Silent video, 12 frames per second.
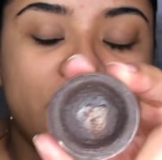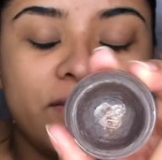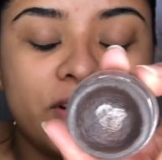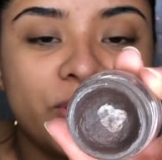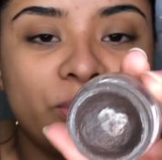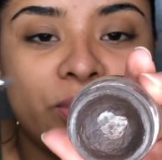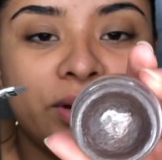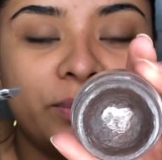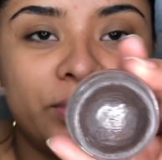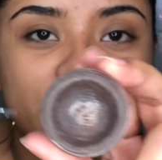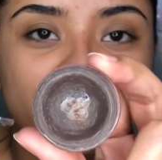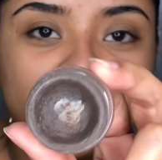have a new one,
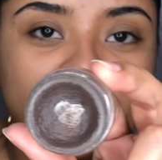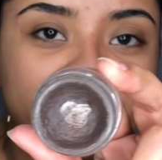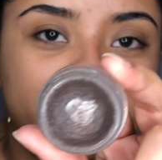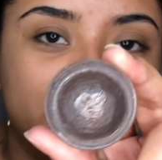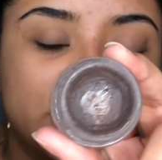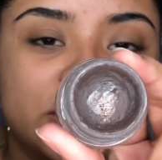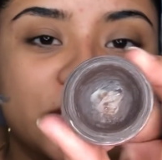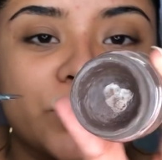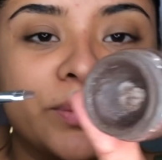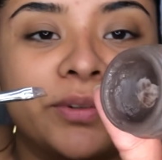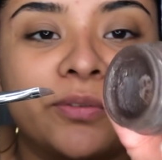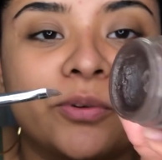but I'm gonna finish this
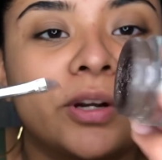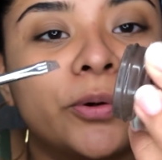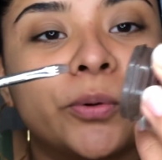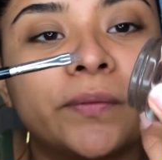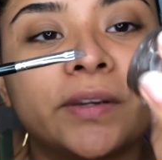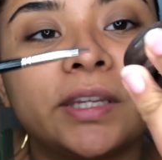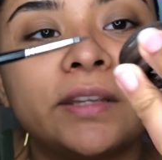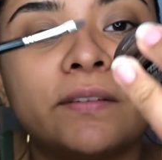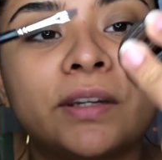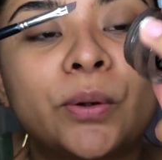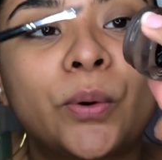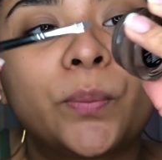one before I
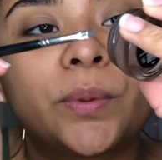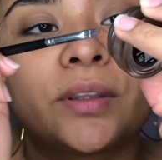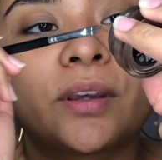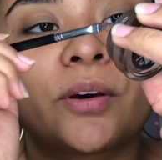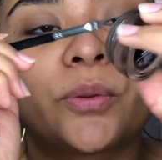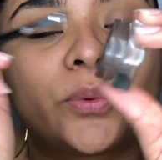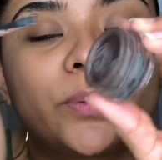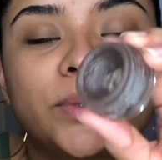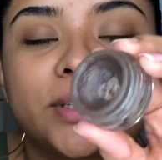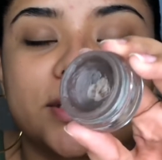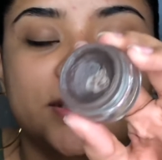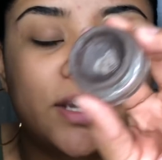even open the other one,
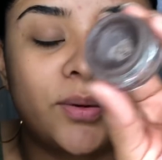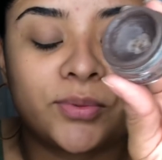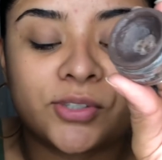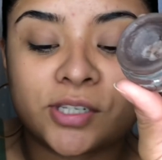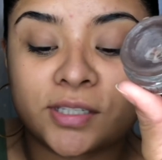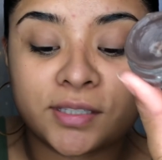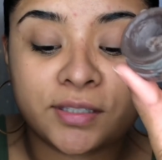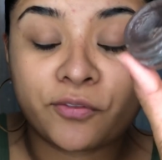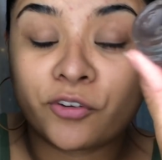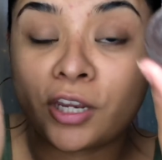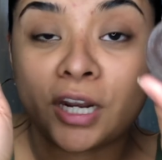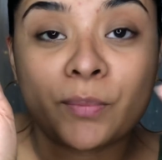because I would just
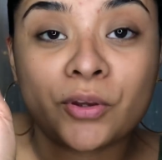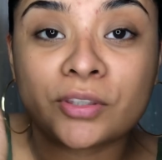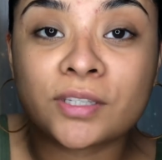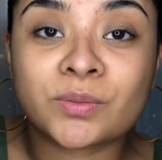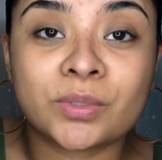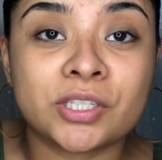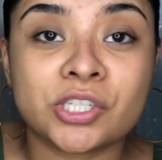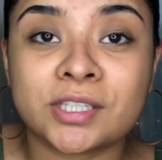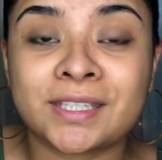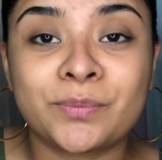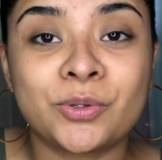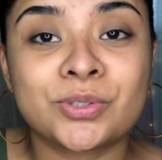forget about this one and
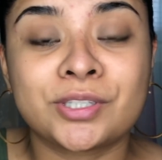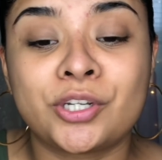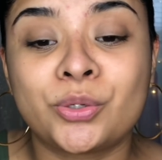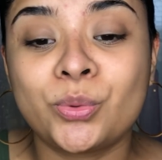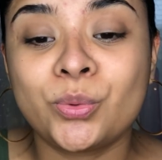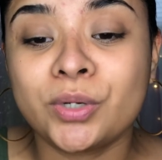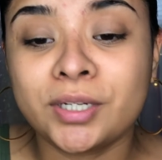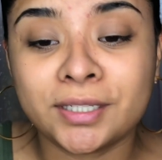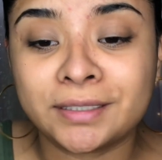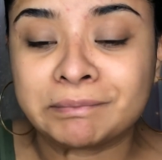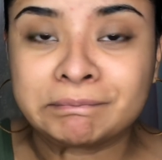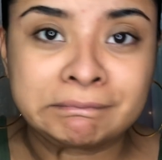just keep using the new one,
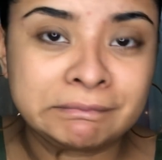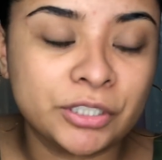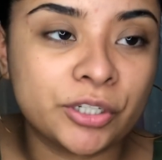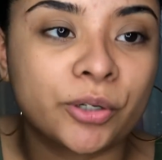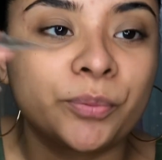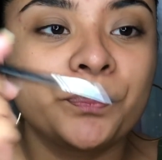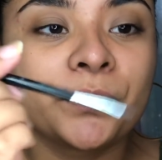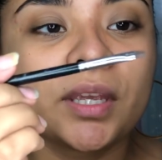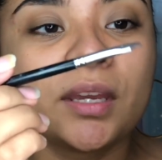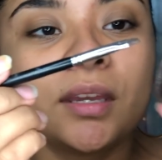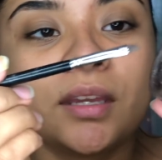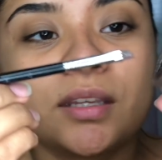and you know.
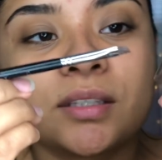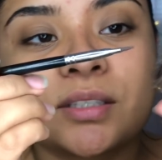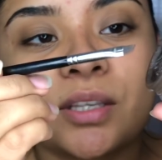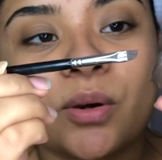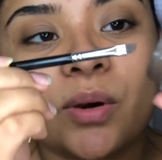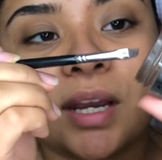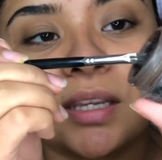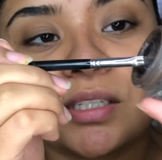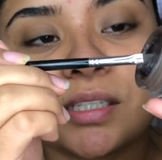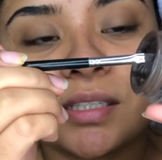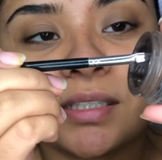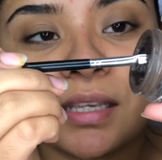So I
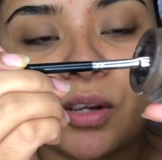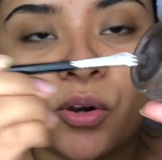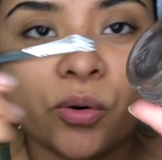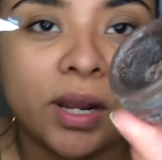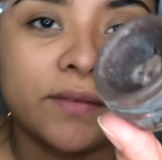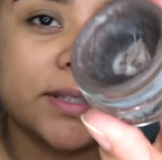just grab